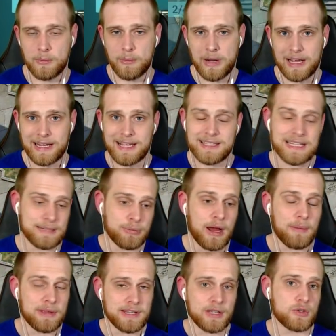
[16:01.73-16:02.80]
but I guess he
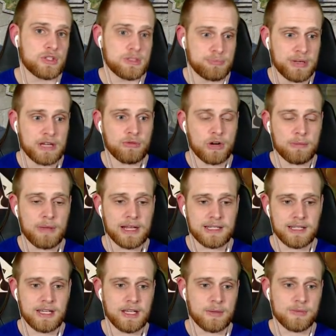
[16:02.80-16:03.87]
probably did speed run my
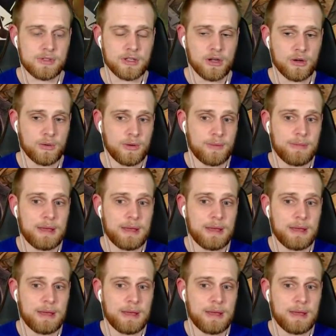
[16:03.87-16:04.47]
team, so